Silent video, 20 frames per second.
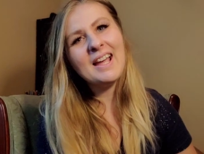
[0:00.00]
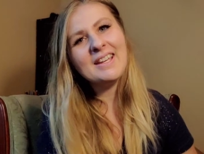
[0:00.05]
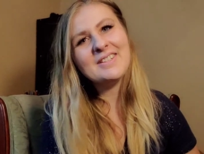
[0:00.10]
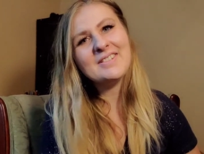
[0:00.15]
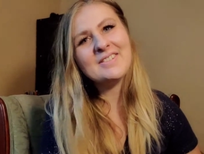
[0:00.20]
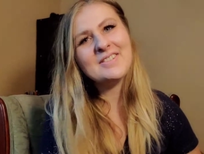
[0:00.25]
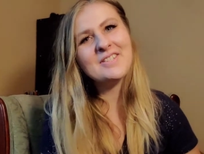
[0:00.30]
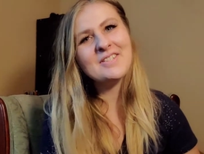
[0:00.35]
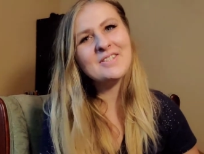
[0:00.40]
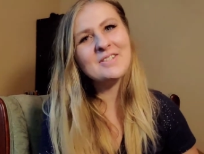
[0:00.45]
Hi
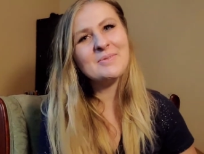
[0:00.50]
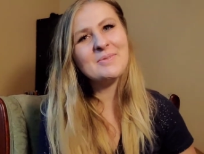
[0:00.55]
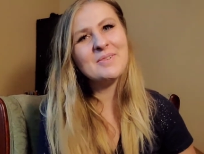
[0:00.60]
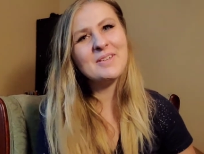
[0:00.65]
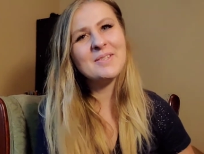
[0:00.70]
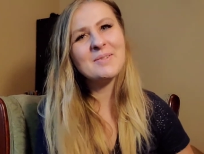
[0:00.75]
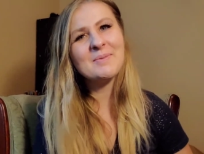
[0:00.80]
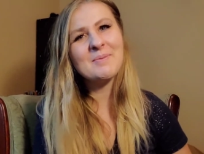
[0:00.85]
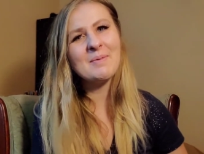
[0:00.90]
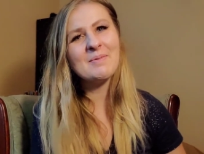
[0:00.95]
YouTube,
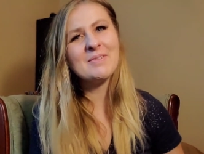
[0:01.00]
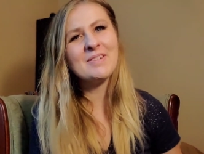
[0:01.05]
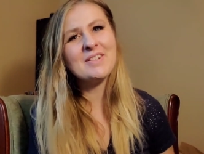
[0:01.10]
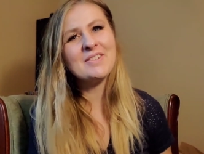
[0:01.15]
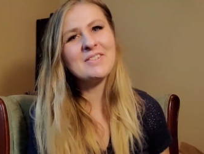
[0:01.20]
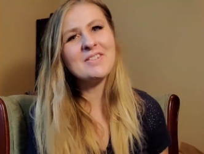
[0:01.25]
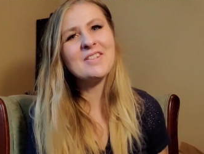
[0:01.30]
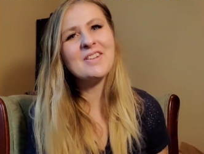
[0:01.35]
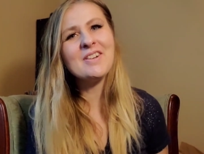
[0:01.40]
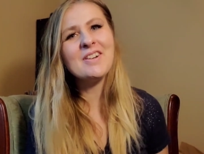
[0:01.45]
it's Mama
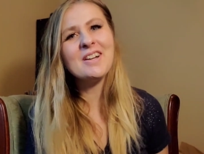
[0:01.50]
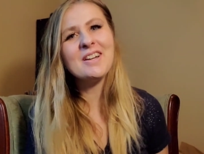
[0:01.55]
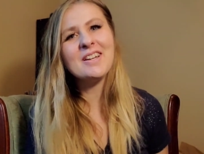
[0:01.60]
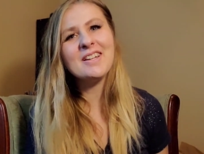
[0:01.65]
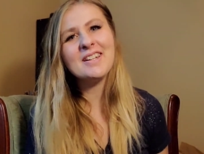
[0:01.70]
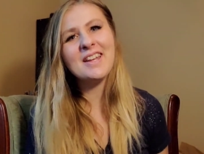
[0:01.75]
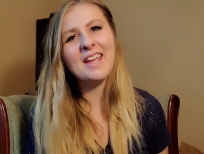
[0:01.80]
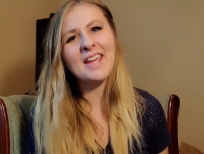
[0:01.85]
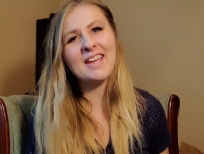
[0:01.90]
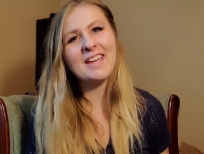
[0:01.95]
Doe
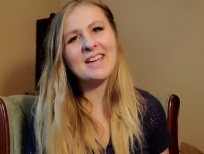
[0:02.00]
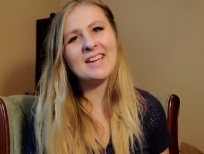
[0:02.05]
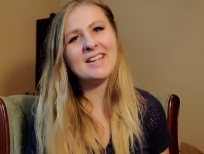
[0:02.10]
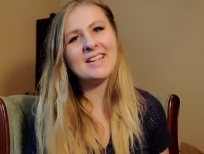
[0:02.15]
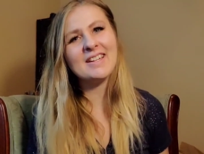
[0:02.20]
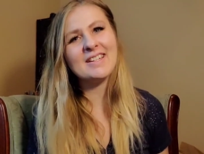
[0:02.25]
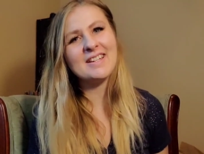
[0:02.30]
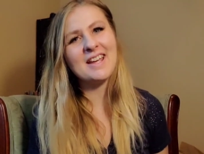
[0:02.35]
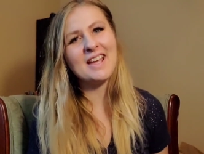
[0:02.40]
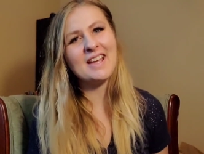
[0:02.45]
Dawn,
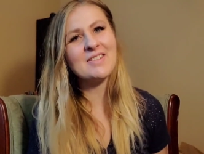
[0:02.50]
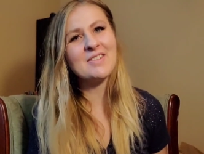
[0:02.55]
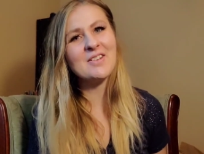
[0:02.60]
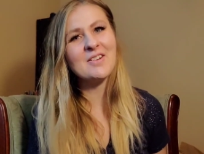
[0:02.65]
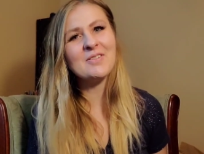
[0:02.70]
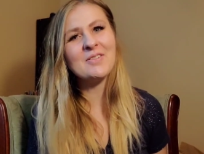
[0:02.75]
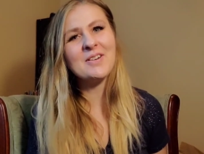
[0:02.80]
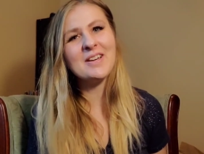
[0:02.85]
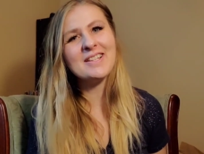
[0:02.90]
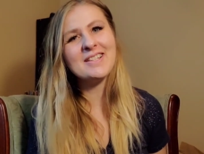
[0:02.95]
and as
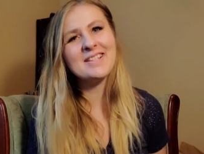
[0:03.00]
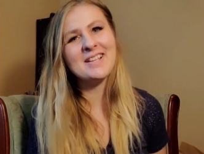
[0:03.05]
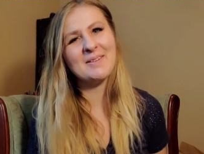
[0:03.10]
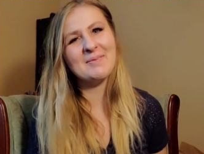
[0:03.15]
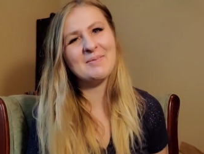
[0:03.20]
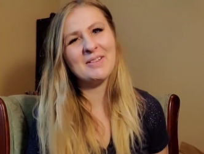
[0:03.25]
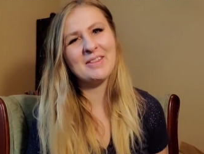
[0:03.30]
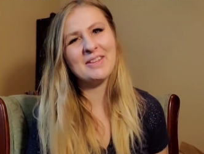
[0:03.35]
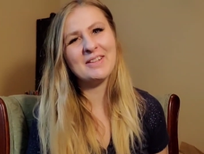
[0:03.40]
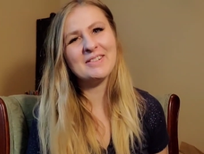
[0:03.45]
always
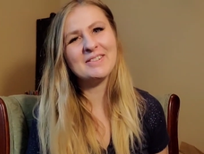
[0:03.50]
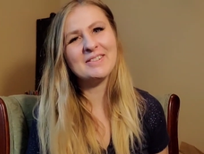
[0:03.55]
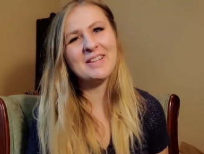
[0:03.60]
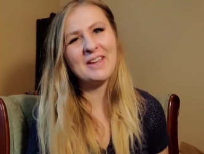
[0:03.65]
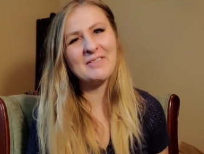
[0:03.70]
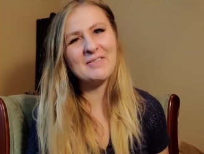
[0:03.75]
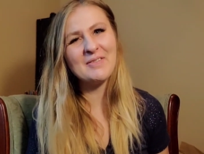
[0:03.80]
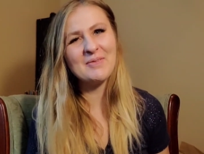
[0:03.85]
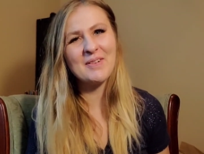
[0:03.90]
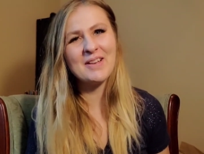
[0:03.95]
I'm a little
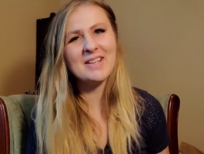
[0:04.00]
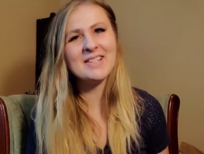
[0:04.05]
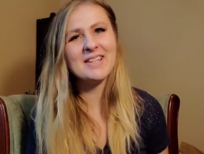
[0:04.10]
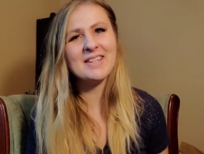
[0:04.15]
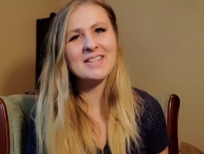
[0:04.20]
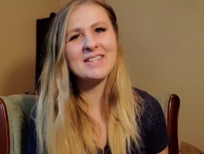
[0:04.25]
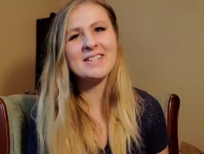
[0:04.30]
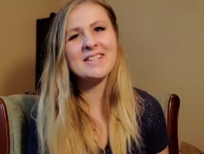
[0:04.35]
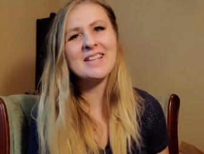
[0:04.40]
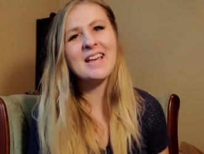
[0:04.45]
late for my
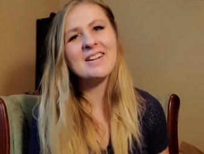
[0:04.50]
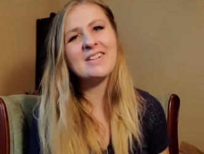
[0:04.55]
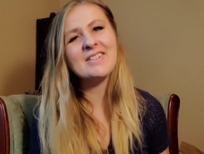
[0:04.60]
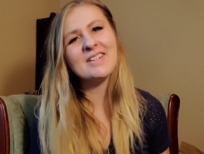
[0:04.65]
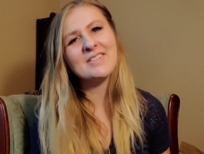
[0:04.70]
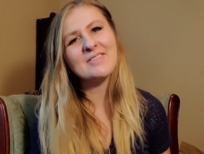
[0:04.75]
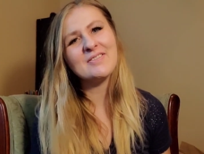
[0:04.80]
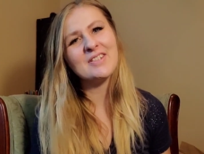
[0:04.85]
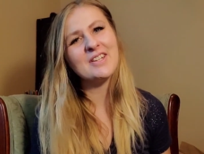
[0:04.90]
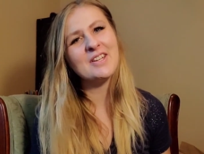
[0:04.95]
Solid
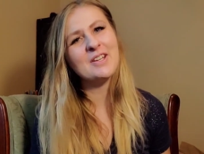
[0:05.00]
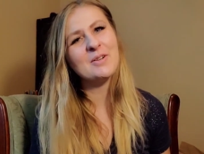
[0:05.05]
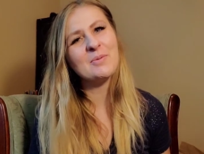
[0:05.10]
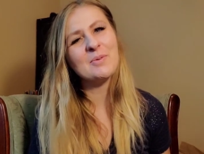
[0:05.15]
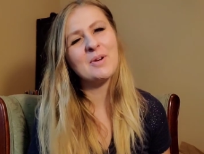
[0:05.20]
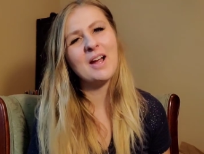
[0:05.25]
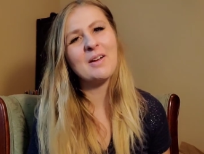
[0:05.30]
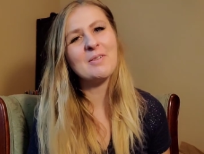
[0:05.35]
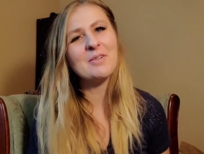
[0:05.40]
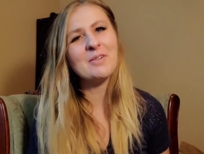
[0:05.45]
Saturday video
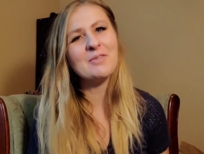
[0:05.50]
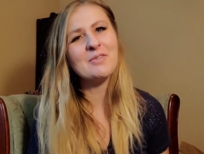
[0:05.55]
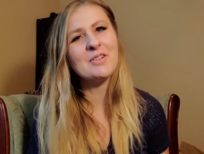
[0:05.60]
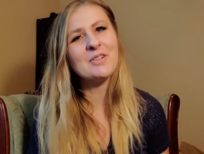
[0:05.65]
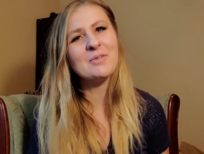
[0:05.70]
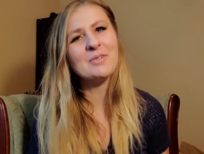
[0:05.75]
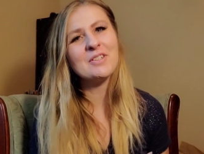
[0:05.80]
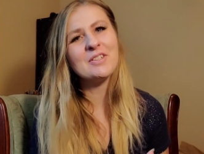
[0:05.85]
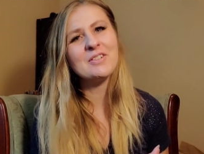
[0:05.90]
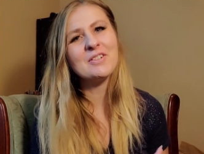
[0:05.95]
where I
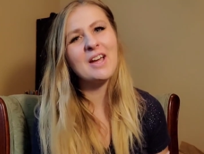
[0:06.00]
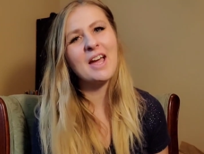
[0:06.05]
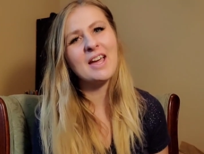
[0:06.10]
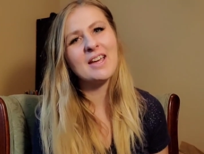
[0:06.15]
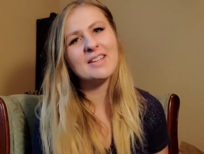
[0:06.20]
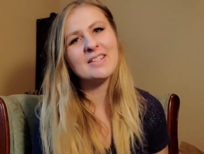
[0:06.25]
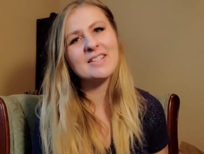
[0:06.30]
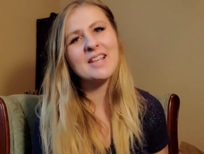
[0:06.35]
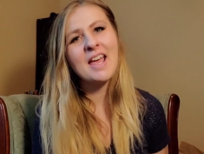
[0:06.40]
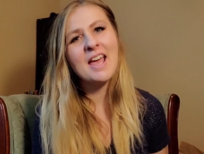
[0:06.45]
review with you
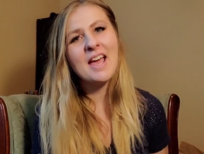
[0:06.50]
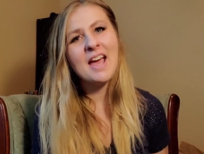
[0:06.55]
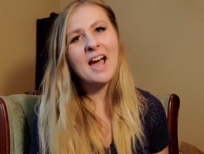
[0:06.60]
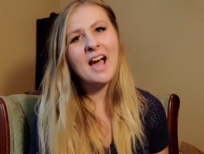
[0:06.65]
guys